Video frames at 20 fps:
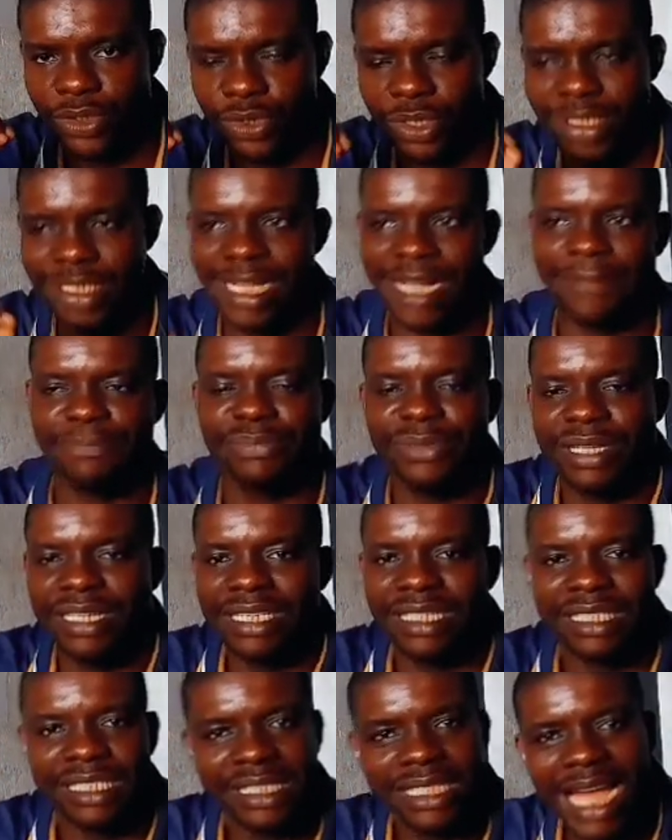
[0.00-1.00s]
Just now
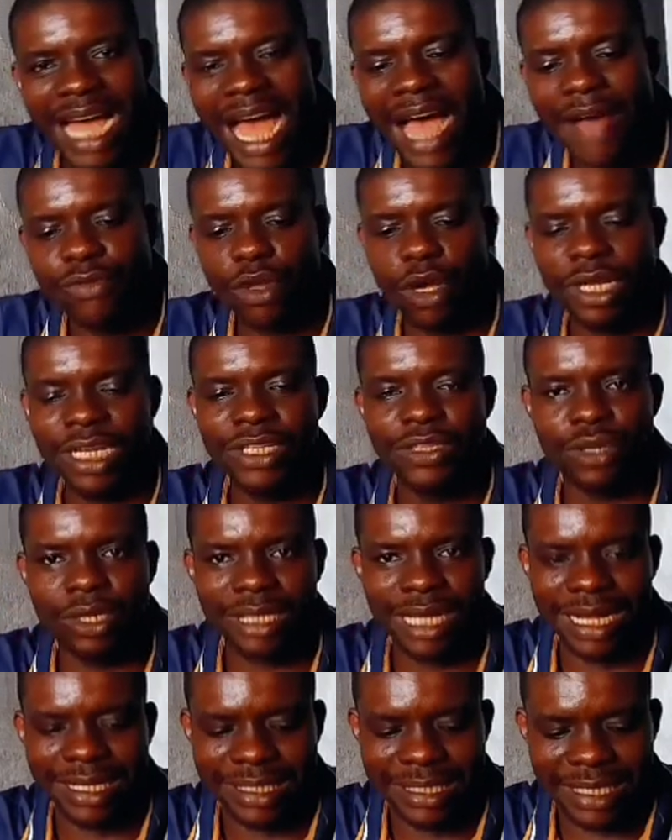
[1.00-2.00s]
I've not only done
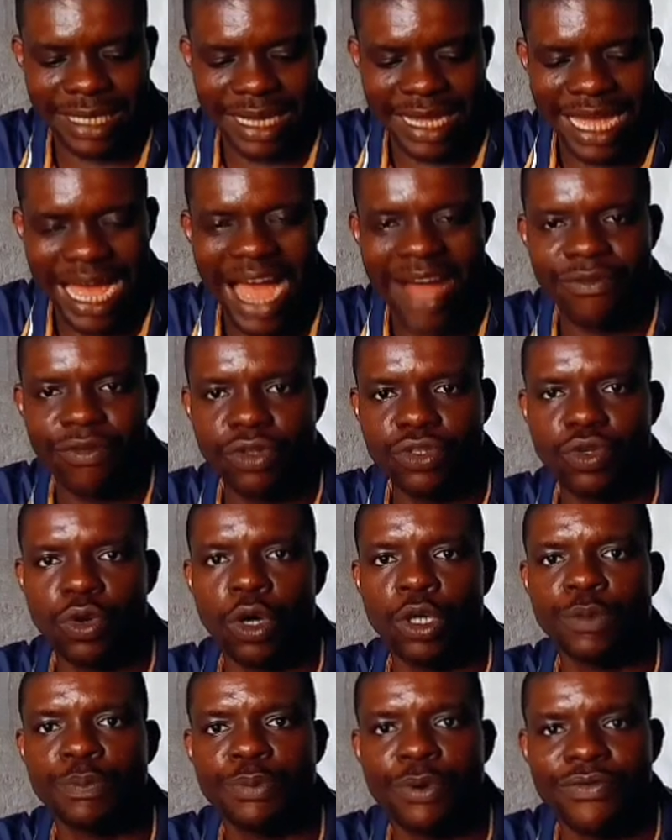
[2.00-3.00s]
that here, I've
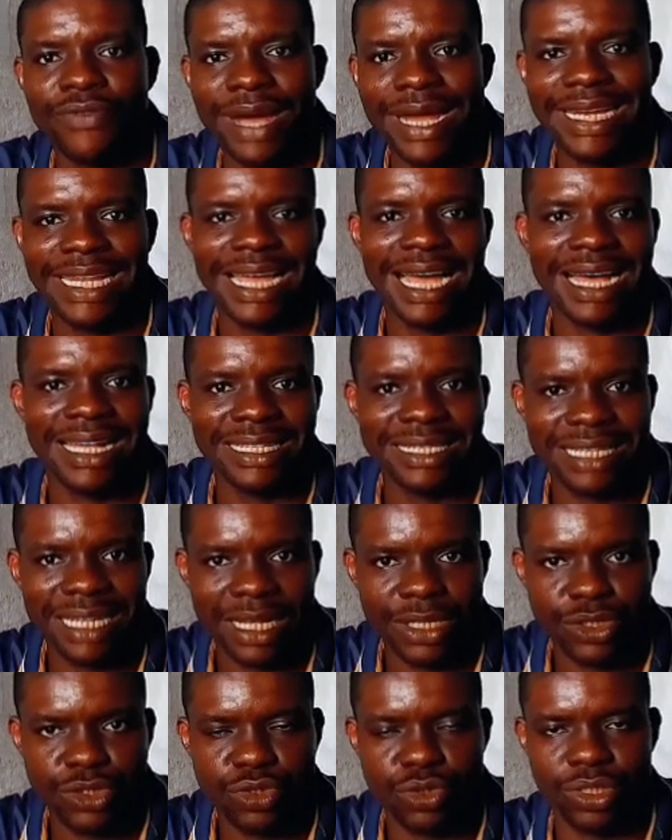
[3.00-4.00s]
also provided the
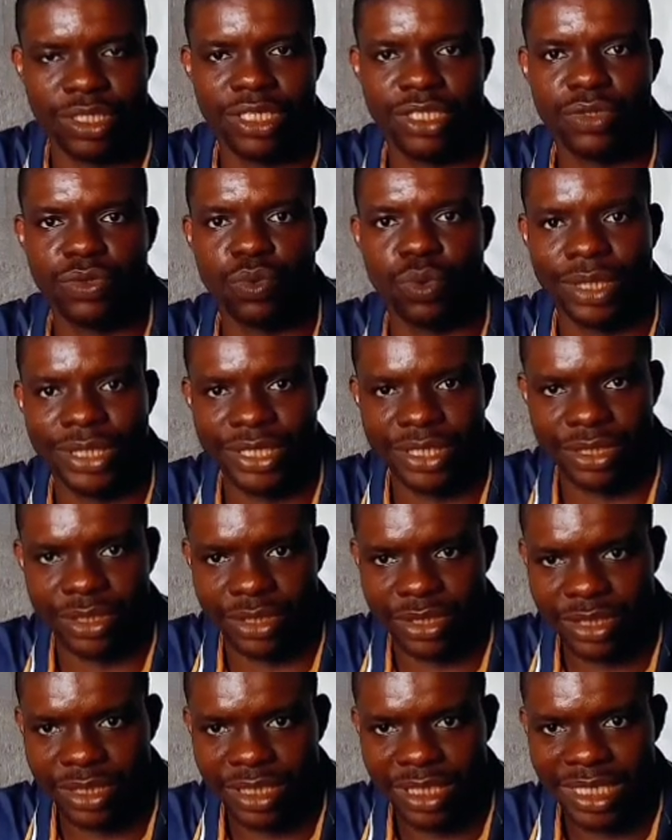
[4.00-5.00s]
answers to these
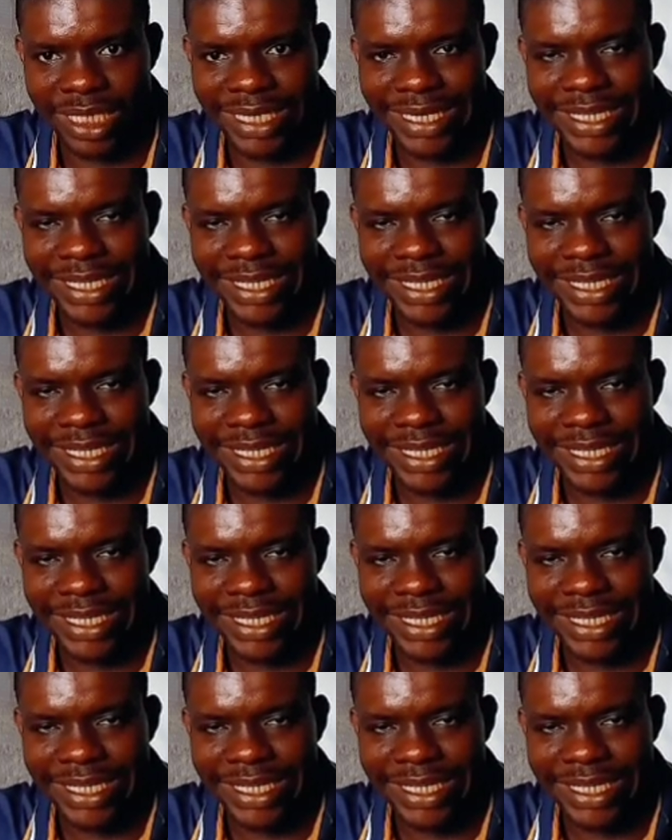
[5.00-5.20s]
questions.